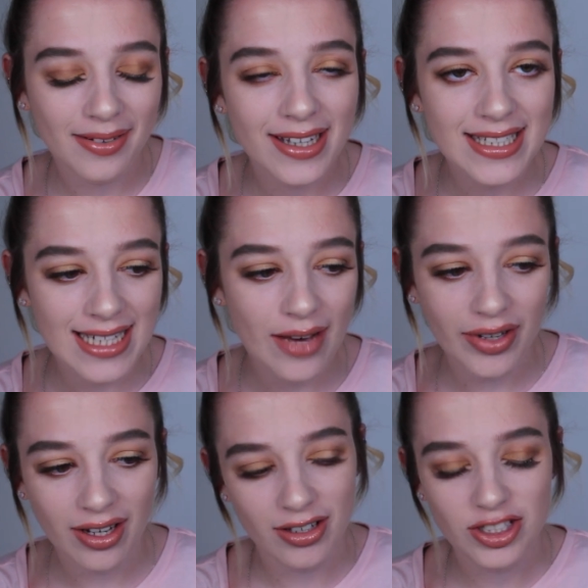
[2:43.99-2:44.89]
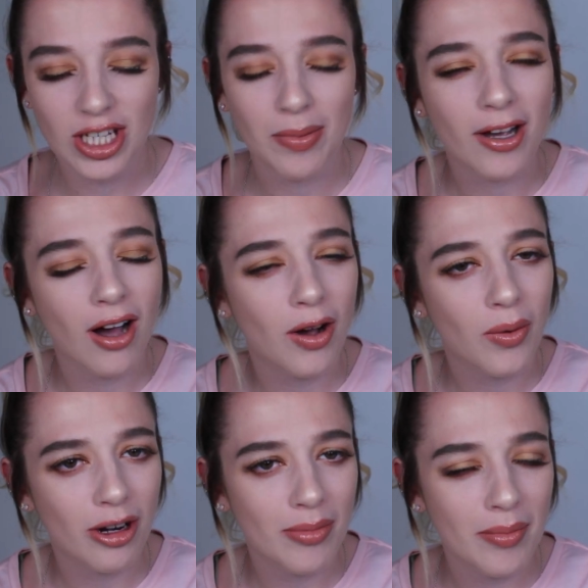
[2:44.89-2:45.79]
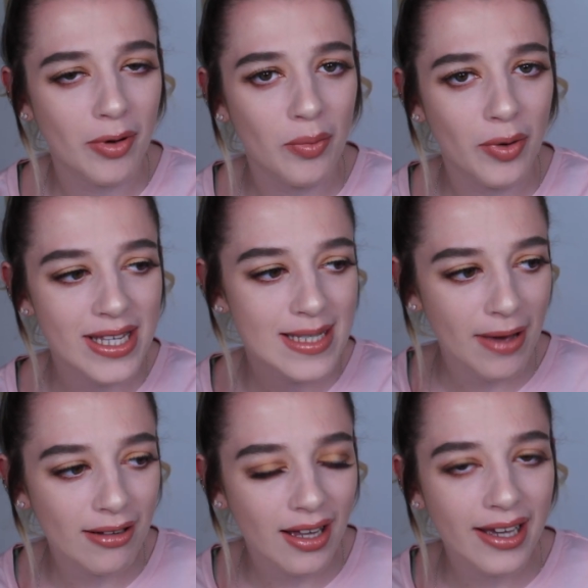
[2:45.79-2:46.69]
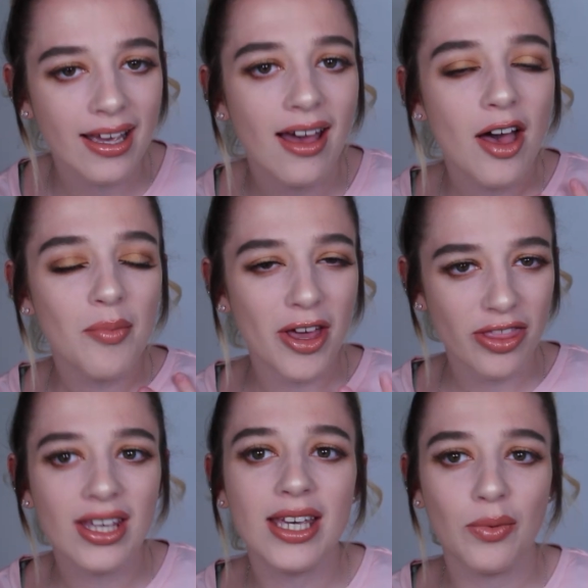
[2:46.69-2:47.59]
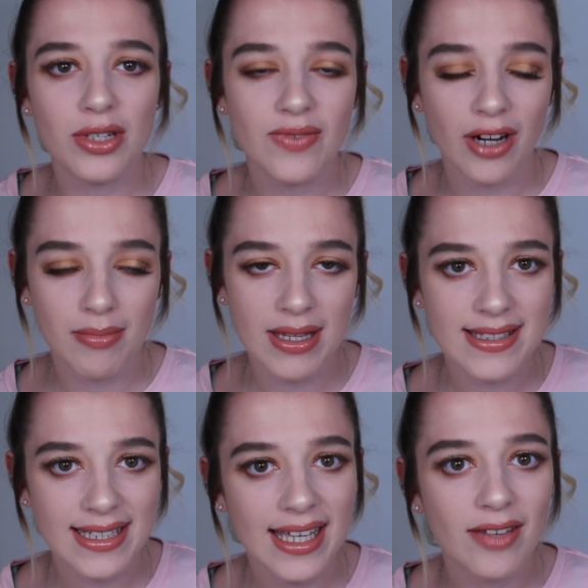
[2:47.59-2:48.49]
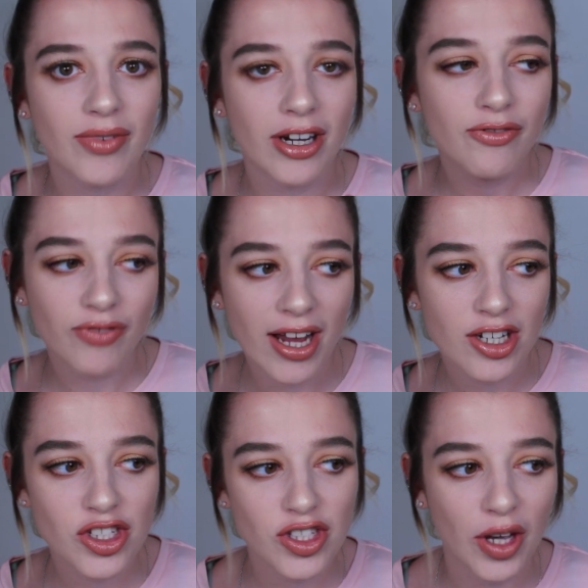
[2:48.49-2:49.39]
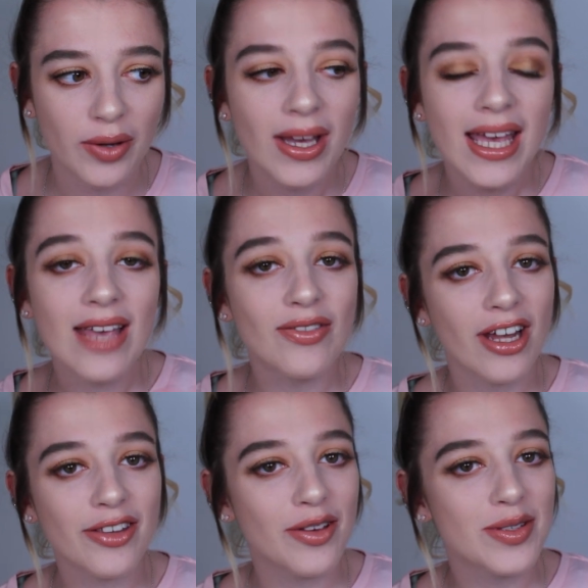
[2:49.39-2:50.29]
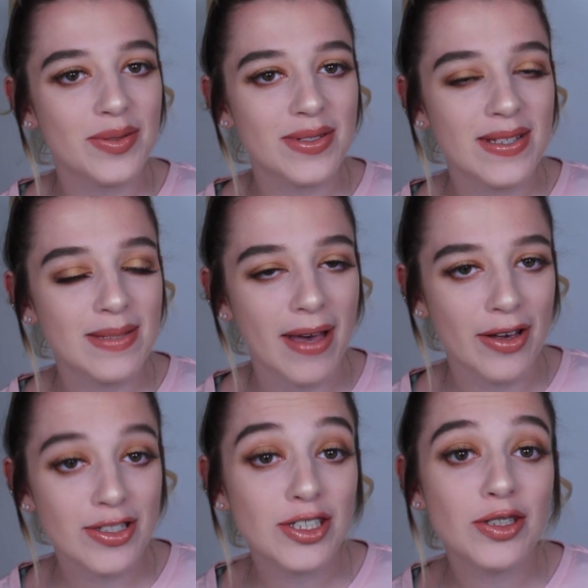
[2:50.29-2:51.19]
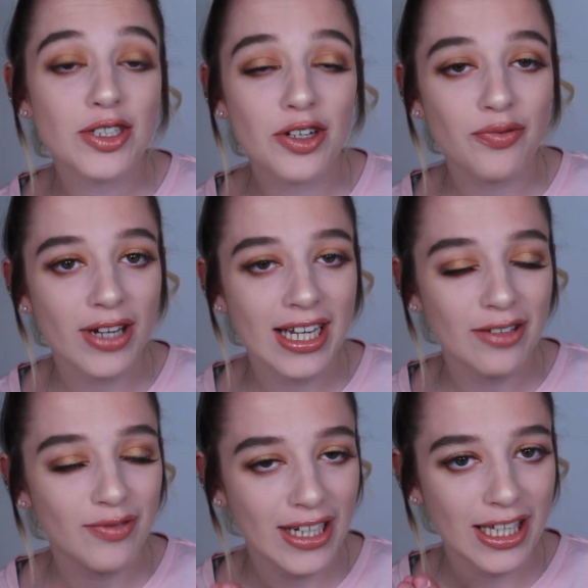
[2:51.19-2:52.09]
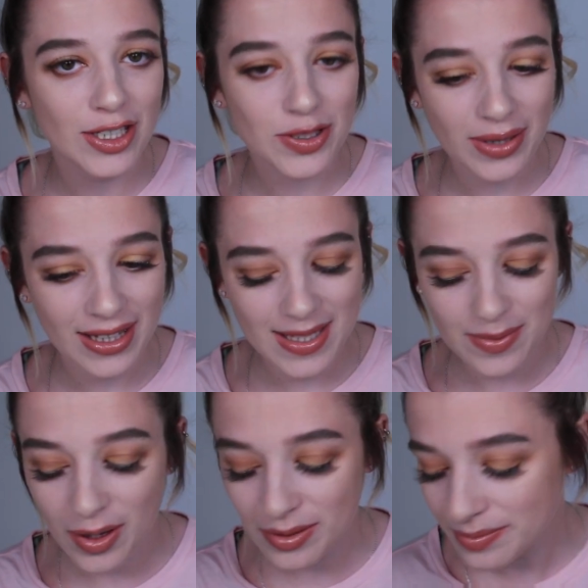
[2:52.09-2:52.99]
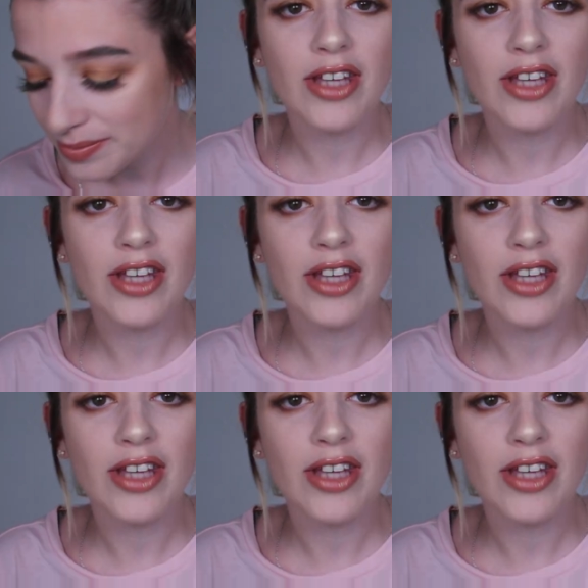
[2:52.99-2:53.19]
I did have it last year but I can't quite remember on what it smelled like, but I think it was very minty and very fresh, so if you like those sorts of smells you should really enjoy this one.